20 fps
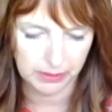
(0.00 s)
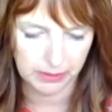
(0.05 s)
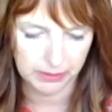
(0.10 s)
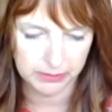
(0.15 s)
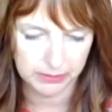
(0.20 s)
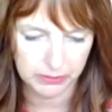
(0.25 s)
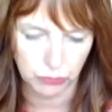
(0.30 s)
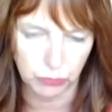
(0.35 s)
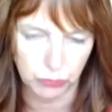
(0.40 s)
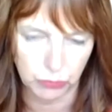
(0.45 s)

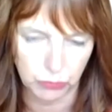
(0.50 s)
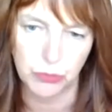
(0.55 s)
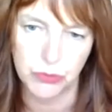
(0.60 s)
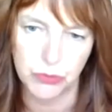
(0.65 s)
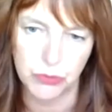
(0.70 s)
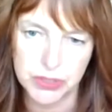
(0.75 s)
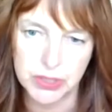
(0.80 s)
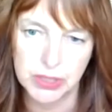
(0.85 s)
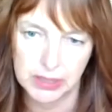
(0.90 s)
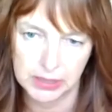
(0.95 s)
your
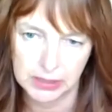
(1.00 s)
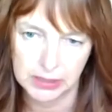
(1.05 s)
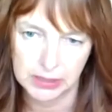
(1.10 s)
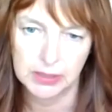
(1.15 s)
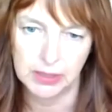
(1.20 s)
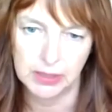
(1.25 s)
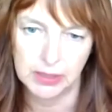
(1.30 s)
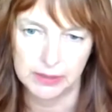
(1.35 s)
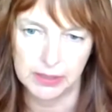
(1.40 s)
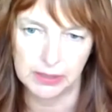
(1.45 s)
roots.
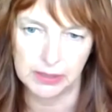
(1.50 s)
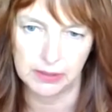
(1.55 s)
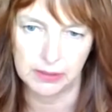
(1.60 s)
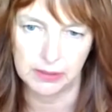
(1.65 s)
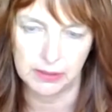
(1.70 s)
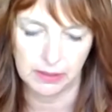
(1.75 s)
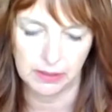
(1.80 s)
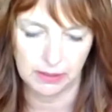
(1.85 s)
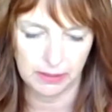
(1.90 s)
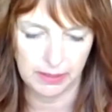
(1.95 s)
I think
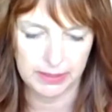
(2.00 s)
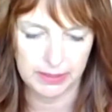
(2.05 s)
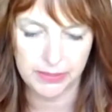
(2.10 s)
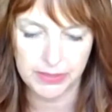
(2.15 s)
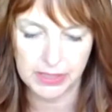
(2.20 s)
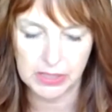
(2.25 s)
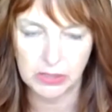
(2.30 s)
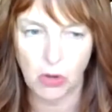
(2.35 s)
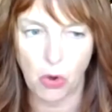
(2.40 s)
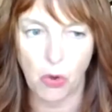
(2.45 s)
and I
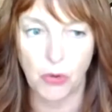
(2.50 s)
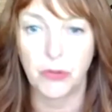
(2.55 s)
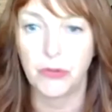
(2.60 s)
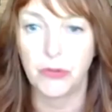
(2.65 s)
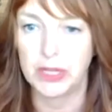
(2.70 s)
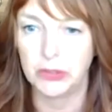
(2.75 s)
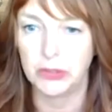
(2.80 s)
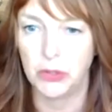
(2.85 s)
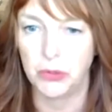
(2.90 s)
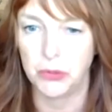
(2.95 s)
think
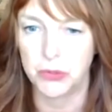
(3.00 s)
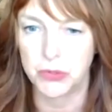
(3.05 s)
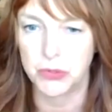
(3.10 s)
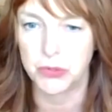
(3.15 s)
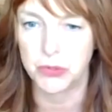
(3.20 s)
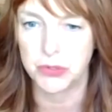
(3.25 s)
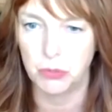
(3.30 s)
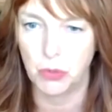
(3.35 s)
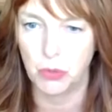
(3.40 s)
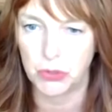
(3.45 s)
honoring those
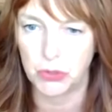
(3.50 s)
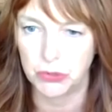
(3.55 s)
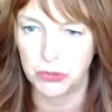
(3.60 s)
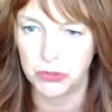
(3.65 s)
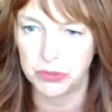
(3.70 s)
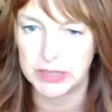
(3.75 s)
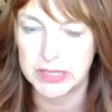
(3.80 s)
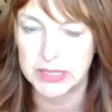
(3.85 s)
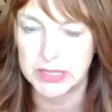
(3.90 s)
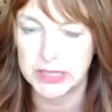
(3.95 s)
in what you're
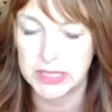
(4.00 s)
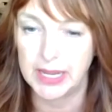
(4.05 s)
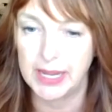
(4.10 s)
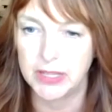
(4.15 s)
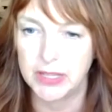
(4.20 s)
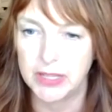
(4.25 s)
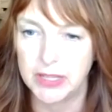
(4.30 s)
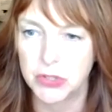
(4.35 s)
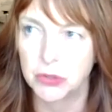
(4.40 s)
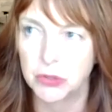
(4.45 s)
doing
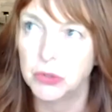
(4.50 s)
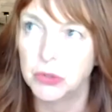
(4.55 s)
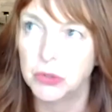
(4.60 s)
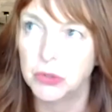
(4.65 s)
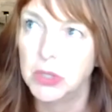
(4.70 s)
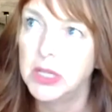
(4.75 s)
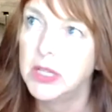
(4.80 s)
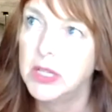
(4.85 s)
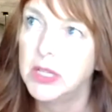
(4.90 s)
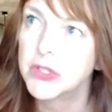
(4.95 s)
today. So
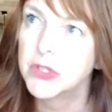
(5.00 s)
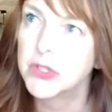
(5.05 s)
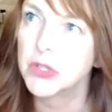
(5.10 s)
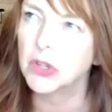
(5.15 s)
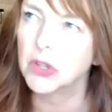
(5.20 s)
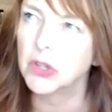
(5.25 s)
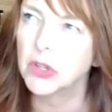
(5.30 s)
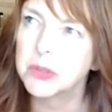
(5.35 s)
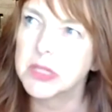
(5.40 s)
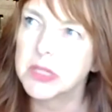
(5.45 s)

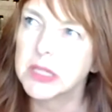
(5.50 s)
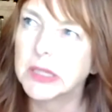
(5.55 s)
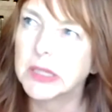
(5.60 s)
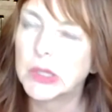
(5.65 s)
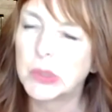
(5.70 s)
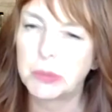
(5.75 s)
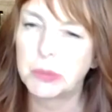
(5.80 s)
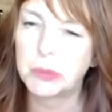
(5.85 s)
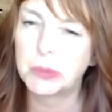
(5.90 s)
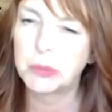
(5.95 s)
talk to us a
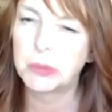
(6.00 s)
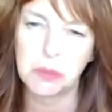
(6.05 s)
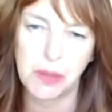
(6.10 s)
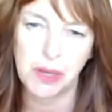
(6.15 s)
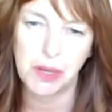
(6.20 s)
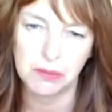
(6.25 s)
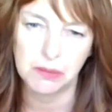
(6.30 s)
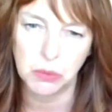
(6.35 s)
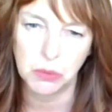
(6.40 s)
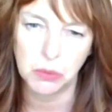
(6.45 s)
little bit
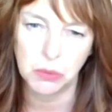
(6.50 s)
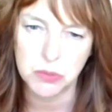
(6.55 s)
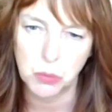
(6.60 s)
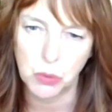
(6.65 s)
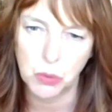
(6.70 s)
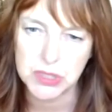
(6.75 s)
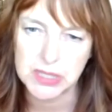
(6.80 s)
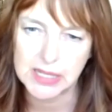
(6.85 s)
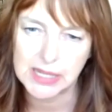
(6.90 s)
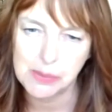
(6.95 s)
about
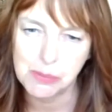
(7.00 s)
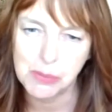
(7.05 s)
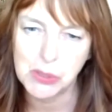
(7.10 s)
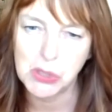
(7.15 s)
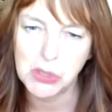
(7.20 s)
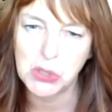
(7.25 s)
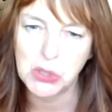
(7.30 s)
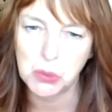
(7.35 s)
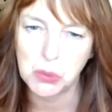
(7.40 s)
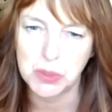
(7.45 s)
what's
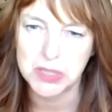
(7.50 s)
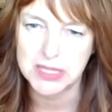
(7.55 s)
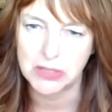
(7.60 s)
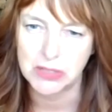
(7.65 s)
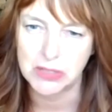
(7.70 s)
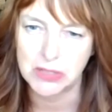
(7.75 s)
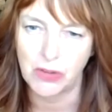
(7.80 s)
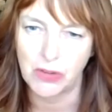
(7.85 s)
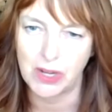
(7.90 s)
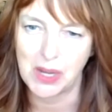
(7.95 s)
keeping you
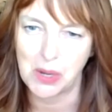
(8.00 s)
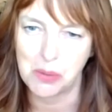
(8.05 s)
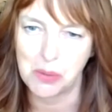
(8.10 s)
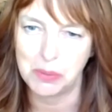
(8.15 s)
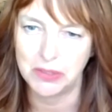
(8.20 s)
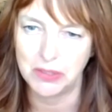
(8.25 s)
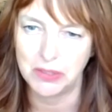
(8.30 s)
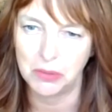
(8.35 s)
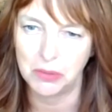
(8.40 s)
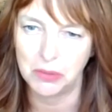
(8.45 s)
busy right now,
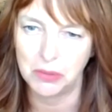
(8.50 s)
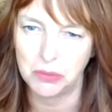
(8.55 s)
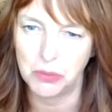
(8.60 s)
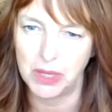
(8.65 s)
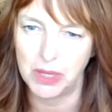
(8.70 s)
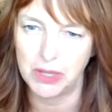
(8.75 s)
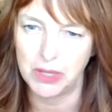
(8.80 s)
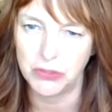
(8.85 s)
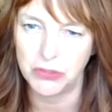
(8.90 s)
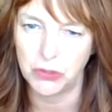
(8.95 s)
Benya,
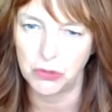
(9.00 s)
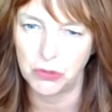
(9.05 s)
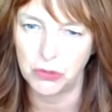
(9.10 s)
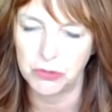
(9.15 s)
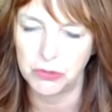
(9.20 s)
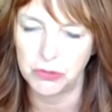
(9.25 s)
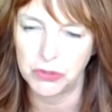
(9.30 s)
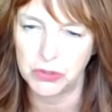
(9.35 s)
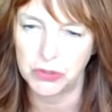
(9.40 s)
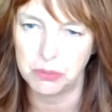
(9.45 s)
and
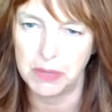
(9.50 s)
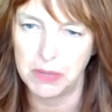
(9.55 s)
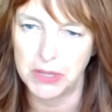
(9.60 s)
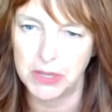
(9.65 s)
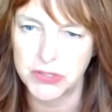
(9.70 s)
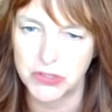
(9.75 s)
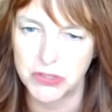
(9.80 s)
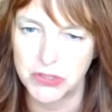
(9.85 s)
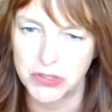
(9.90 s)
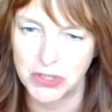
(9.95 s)
your
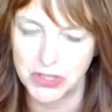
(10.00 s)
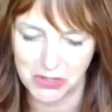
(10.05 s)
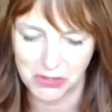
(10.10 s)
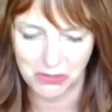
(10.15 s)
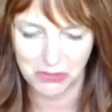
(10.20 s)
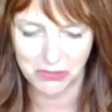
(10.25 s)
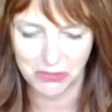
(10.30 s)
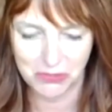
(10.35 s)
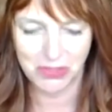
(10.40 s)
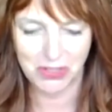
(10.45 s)
message that
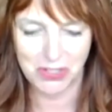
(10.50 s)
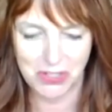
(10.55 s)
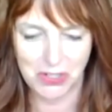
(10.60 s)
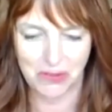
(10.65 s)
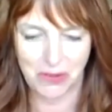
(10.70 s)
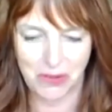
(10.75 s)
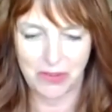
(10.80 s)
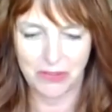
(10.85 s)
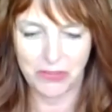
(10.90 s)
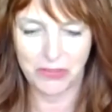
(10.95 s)

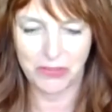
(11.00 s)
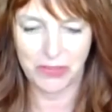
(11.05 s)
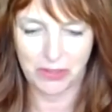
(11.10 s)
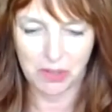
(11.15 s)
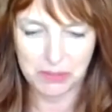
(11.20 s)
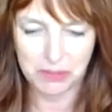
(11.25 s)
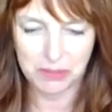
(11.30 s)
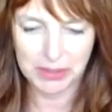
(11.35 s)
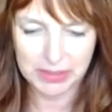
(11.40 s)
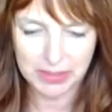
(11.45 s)
you're out there.
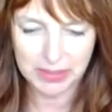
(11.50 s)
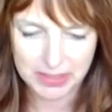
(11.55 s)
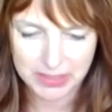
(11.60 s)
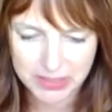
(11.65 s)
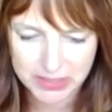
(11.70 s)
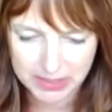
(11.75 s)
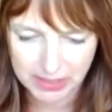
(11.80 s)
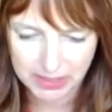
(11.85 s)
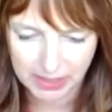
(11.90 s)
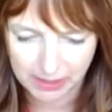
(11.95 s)
I mean,
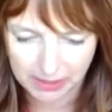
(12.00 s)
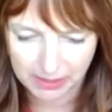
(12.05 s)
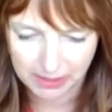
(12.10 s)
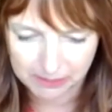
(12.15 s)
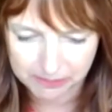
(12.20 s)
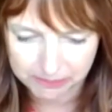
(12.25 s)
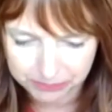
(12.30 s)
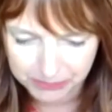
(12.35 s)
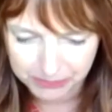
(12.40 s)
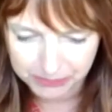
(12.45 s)
it's
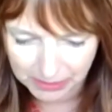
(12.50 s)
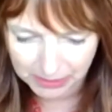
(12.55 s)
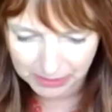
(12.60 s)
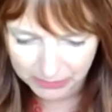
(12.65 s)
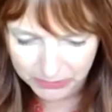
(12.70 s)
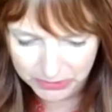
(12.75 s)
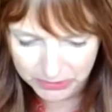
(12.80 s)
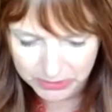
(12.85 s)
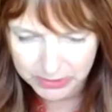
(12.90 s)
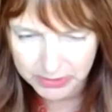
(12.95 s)

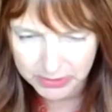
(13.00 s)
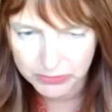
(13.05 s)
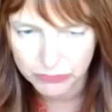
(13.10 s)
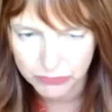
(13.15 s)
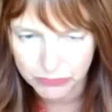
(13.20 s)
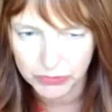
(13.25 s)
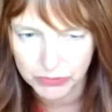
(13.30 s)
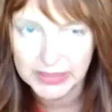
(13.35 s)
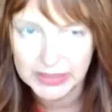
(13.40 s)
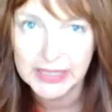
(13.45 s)
just
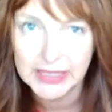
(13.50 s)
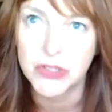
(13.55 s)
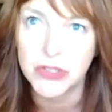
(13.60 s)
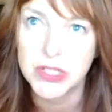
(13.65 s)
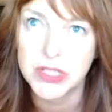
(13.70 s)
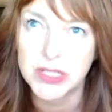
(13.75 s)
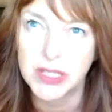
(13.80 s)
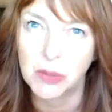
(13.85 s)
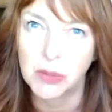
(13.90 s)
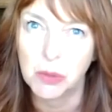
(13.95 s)
really
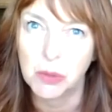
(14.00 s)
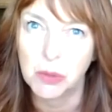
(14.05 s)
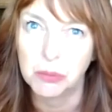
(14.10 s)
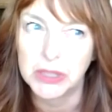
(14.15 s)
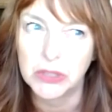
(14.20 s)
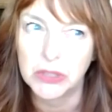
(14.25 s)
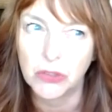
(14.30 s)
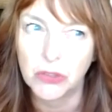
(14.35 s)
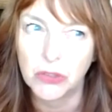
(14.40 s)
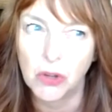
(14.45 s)
interesting. When
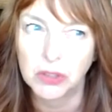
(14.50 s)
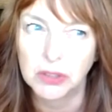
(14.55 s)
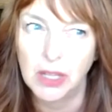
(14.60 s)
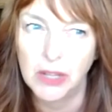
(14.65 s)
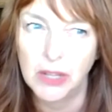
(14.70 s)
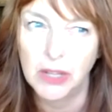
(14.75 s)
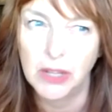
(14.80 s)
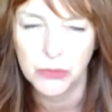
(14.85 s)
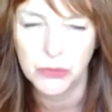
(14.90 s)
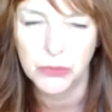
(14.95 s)
we talked
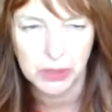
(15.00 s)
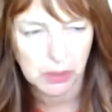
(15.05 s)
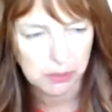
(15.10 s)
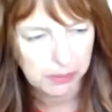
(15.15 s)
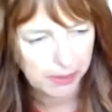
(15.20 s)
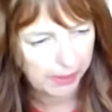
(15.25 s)
last week